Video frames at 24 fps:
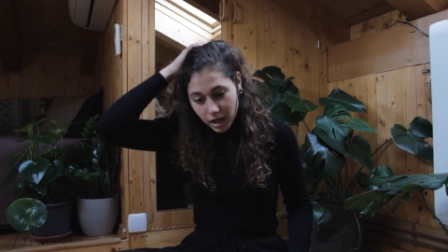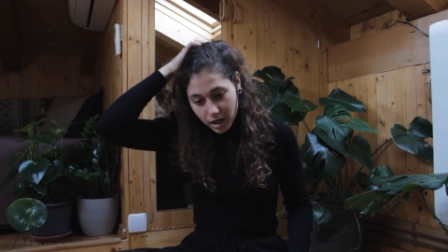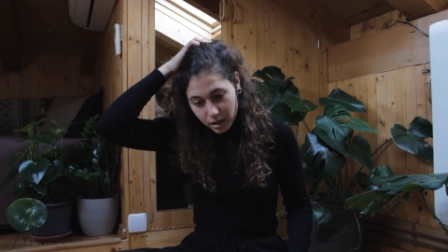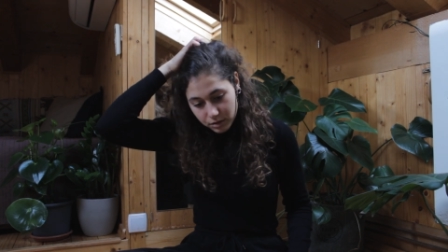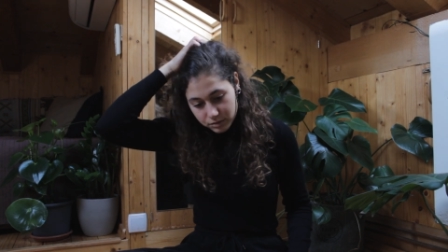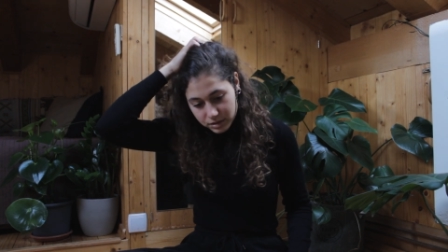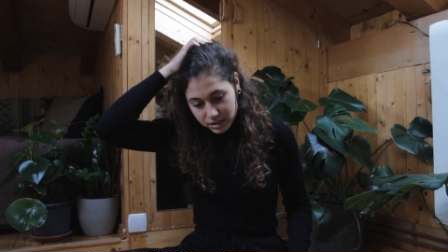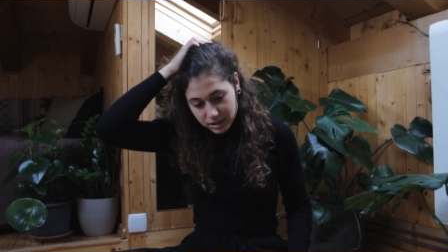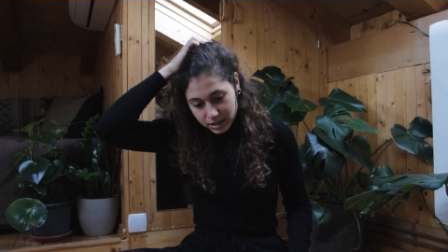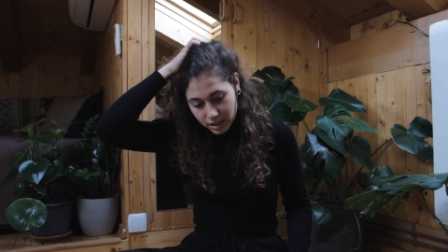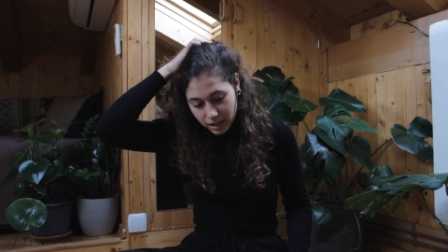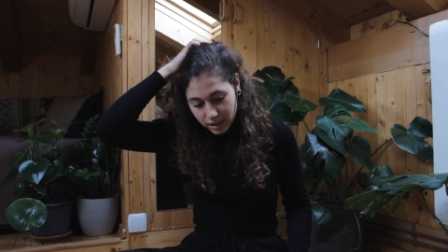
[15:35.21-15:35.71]

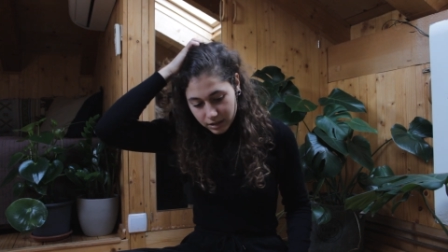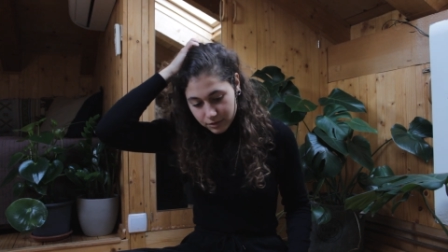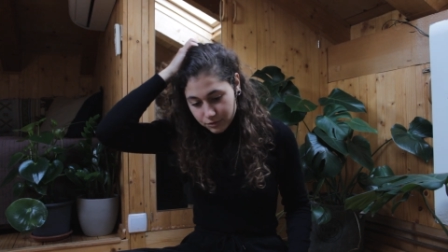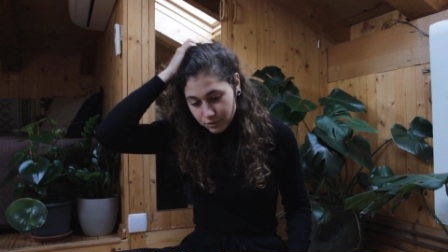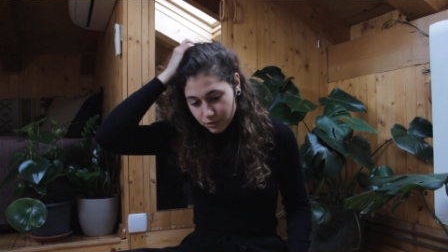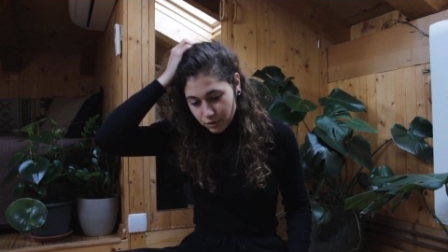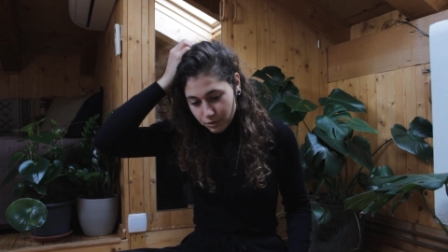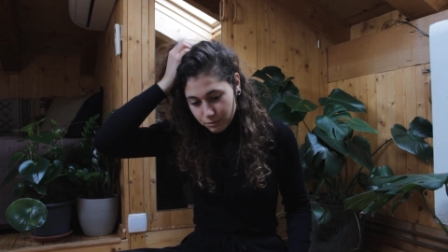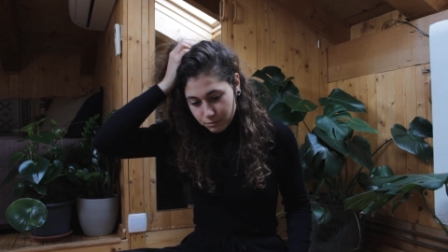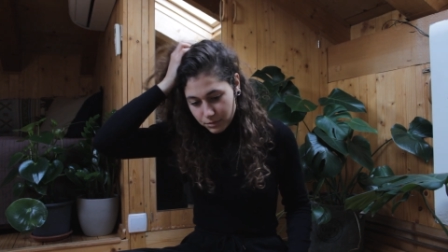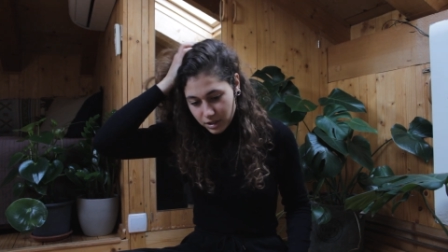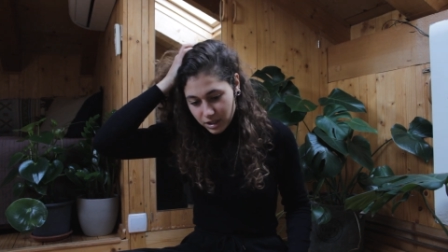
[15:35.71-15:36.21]
outside
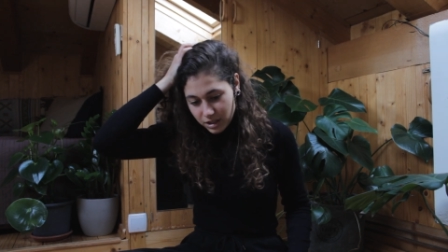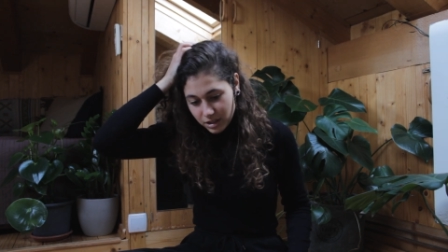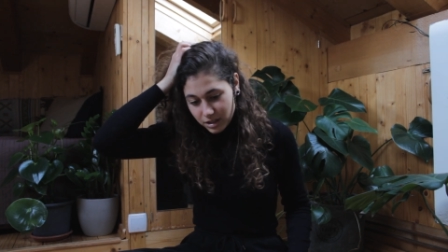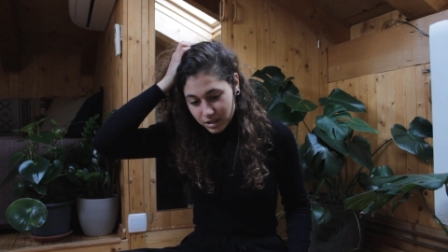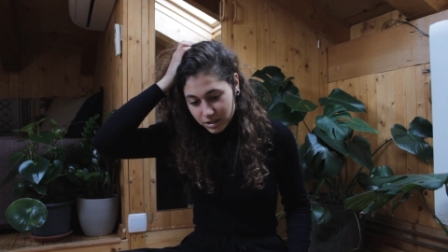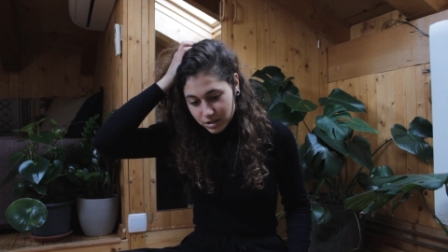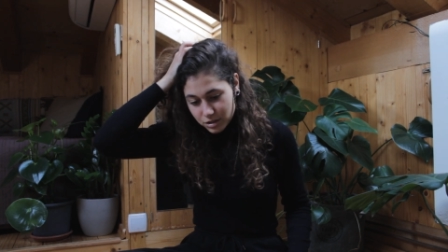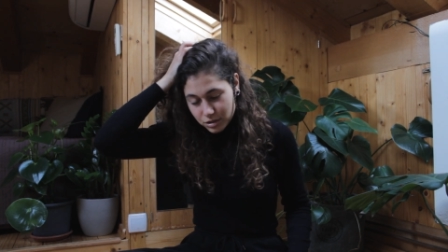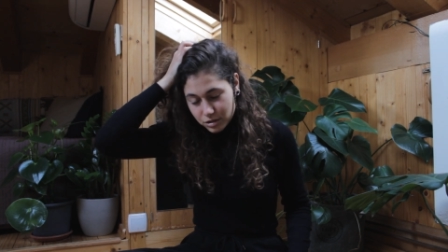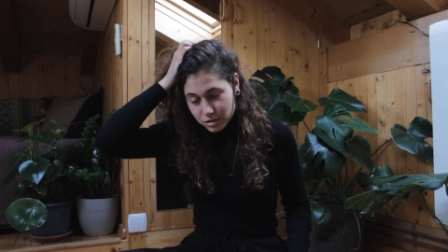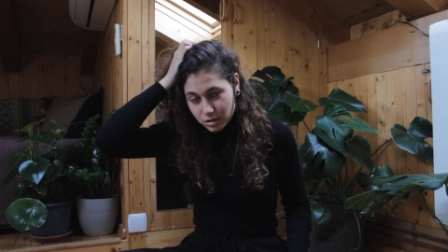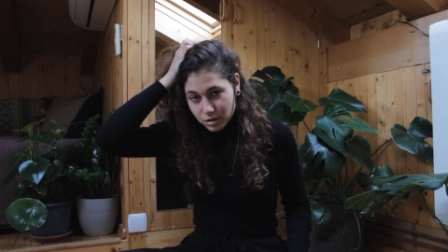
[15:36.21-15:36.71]
for me
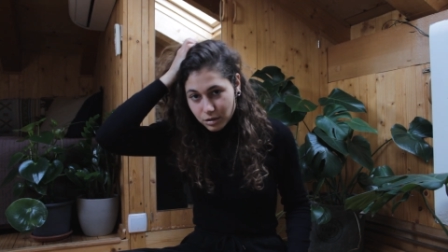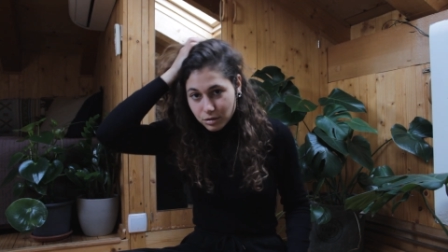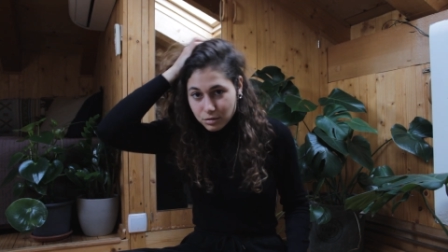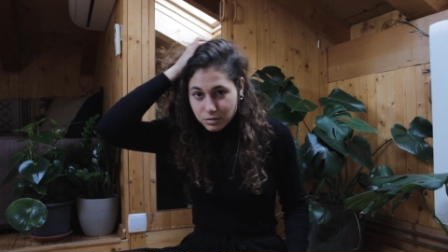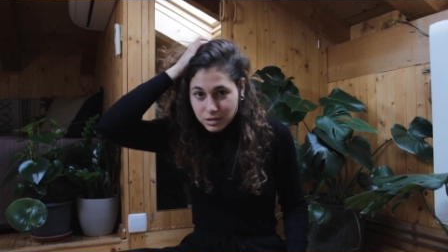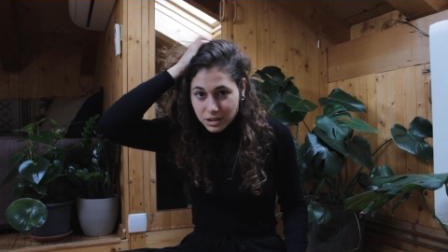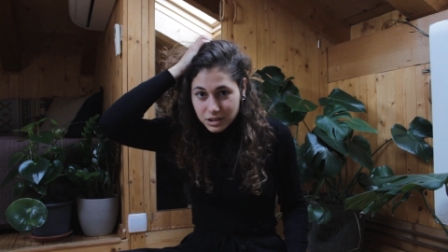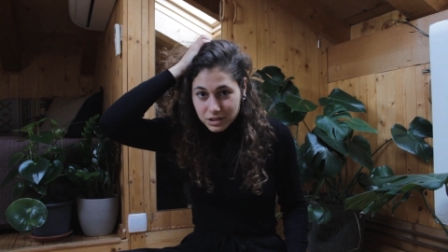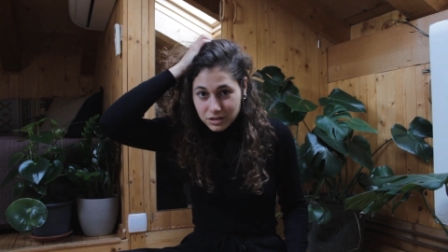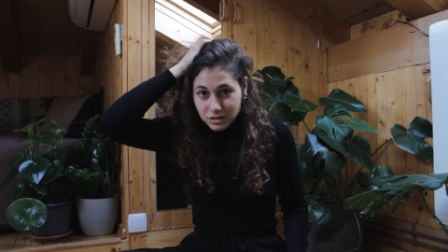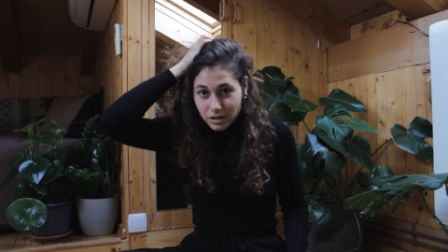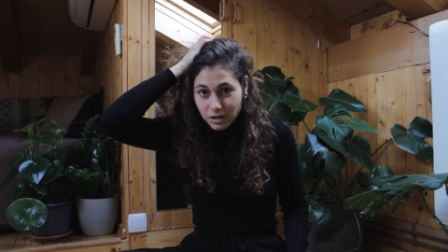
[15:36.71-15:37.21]
is so
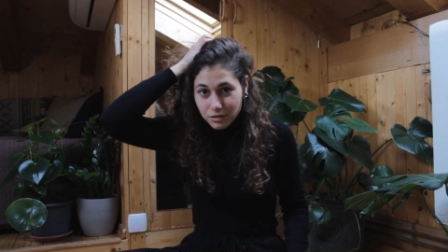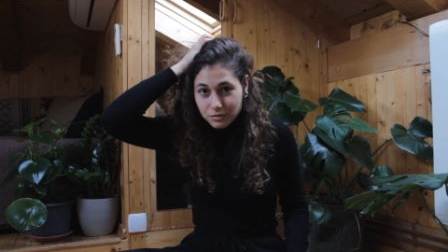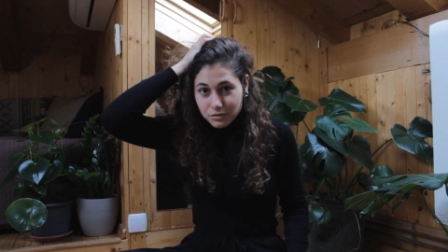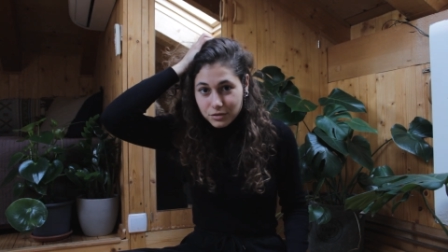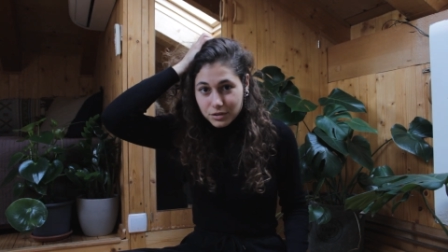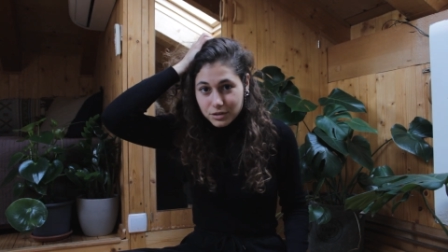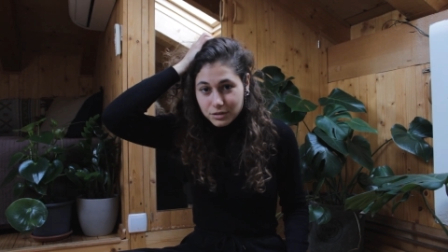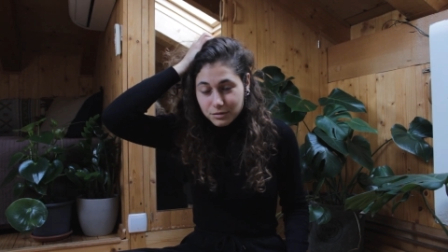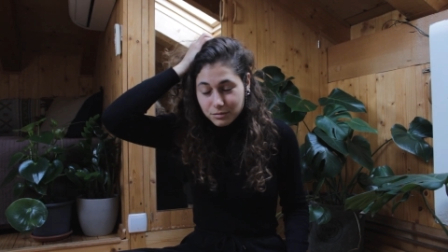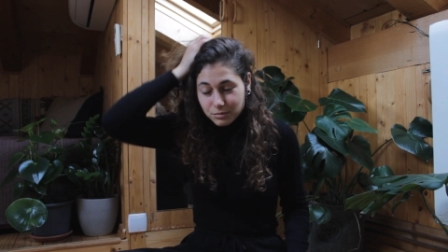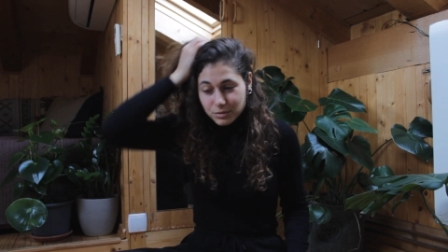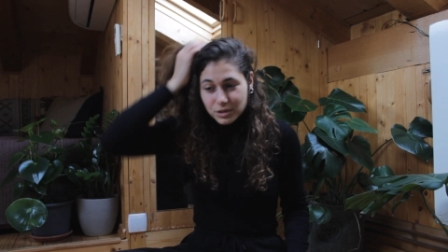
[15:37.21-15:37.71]

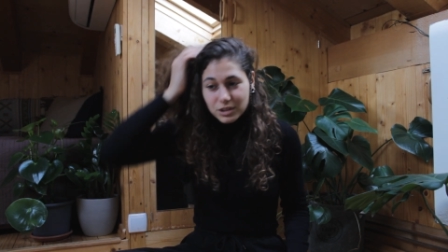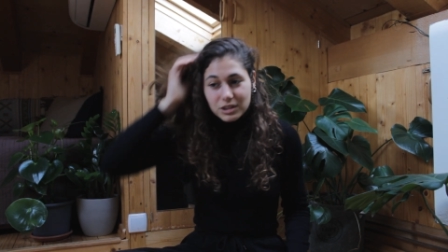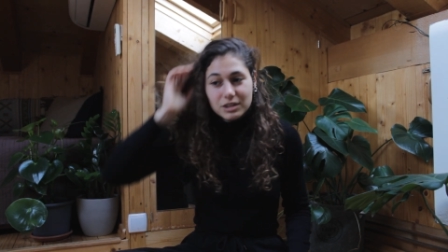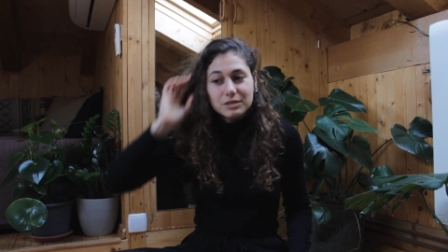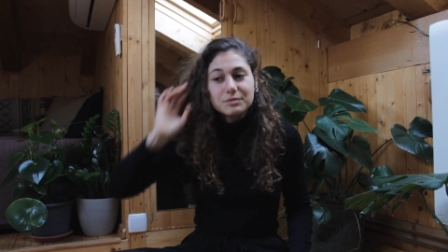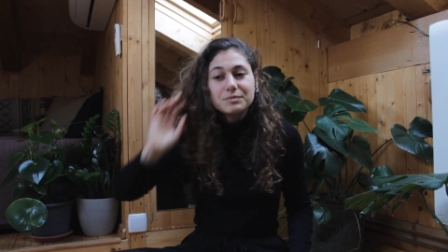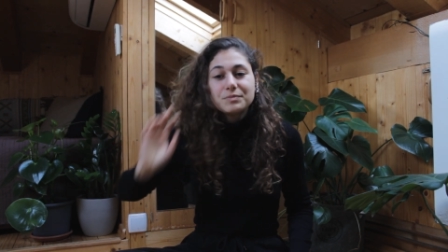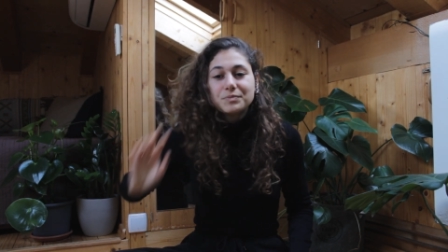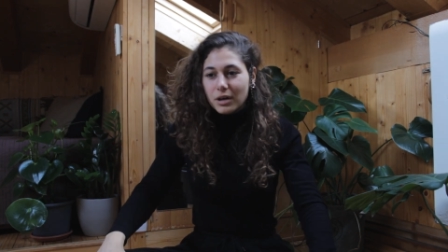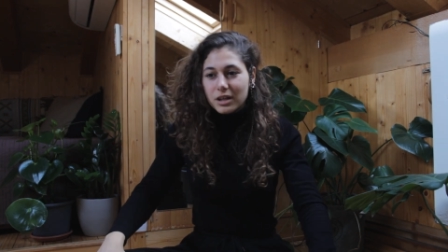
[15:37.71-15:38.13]
discomfortable,